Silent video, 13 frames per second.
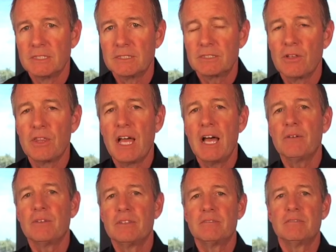So
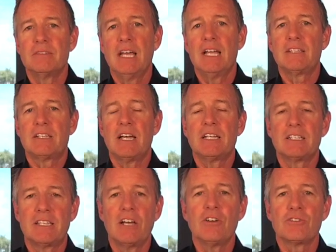that kind
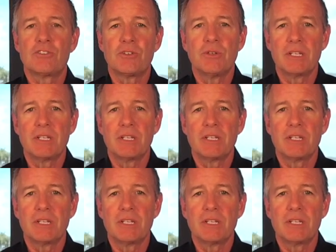of tells you